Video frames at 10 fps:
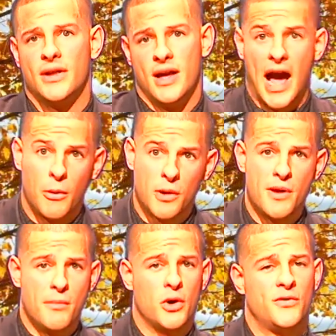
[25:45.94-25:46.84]
I want to
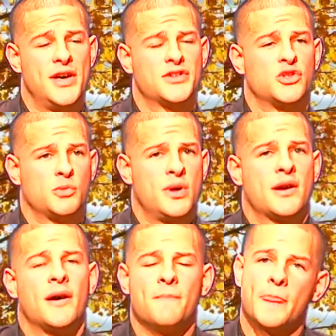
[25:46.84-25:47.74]
be a motivational
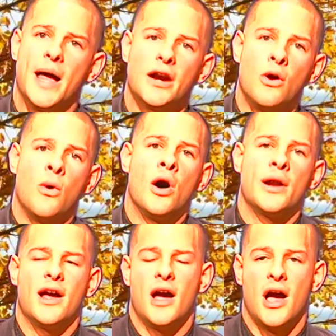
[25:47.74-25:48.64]
speaker. I go on,
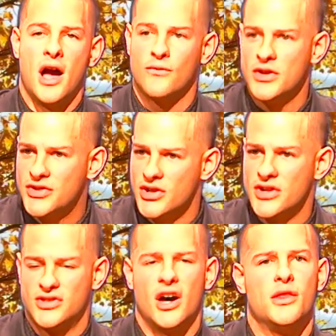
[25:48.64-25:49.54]
I
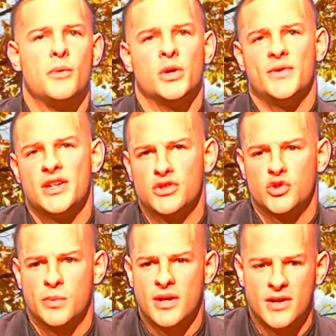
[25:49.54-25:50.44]
research other motivational
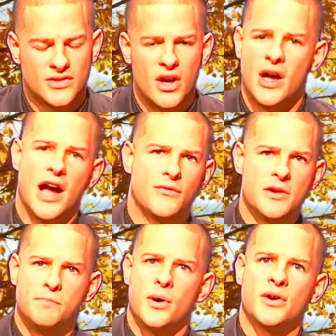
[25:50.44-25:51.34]
speakers, I
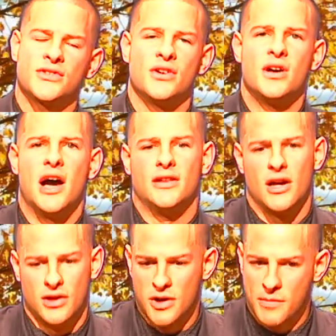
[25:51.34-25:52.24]
read books, I
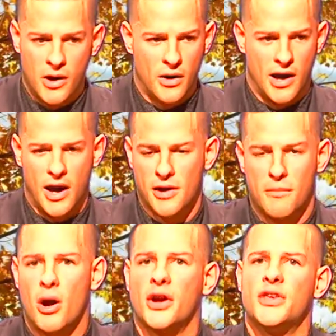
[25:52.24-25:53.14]
learn about how to
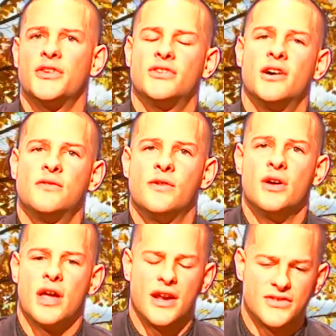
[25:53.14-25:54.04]
market yourself,
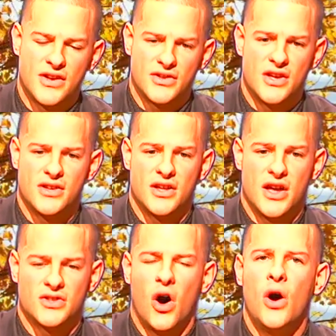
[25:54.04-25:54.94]
and
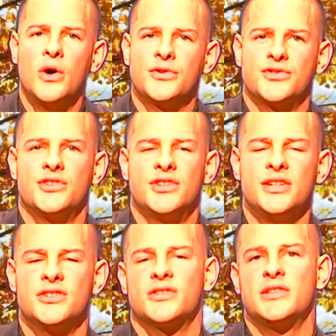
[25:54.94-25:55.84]
it's all
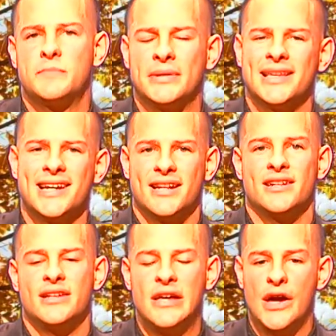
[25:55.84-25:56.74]
strategically
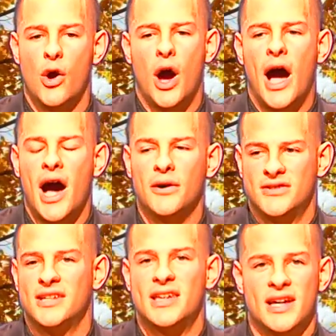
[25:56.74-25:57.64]
planning how
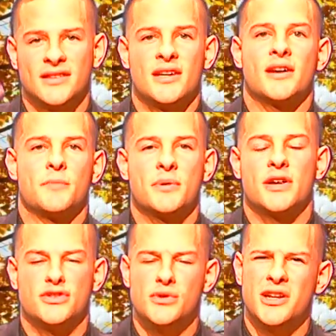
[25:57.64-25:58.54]
to get there,
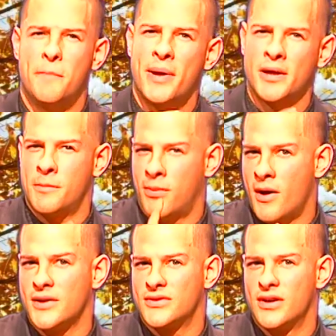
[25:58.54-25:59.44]
because you need to pay the price.